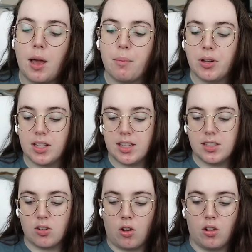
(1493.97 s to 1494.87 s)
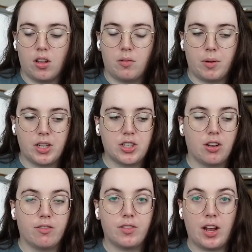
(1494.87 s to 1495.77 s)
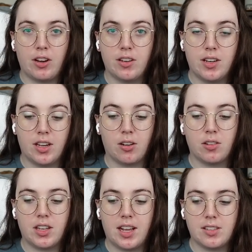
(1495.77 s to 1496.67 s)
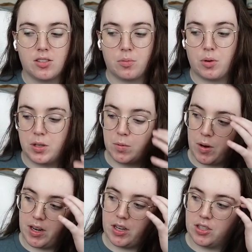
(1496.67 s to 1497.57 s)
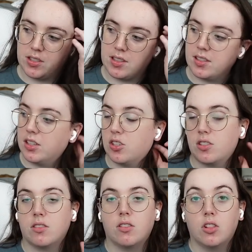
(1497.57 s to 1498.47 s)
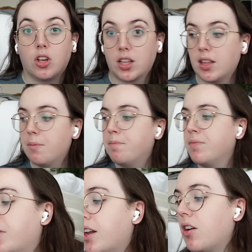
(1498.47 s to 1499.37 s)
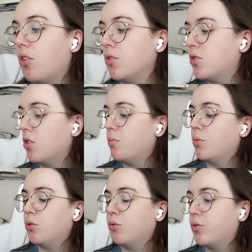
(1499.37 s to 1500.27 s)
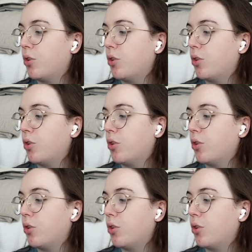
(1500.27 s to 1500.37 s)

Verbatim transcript: I'm putting these all on my shelf down here that has all the pretty sprayed edges because I just look at them. Then I also moved